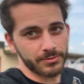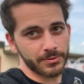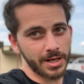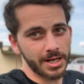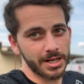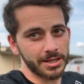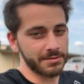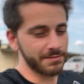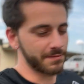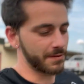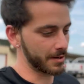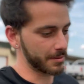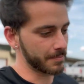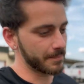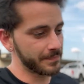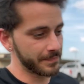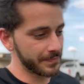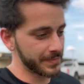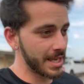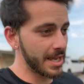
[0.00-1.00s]
right at the front.
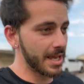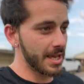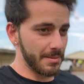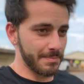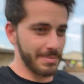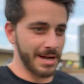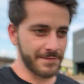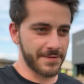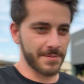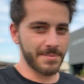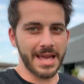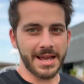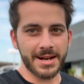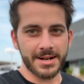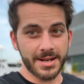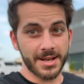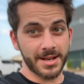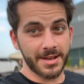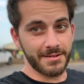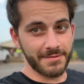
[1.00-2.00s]
Apart from that,
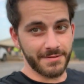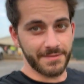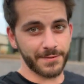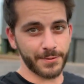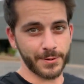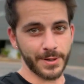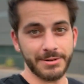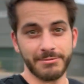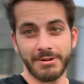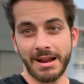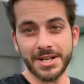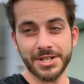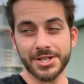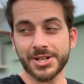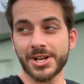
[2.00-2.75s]
free range,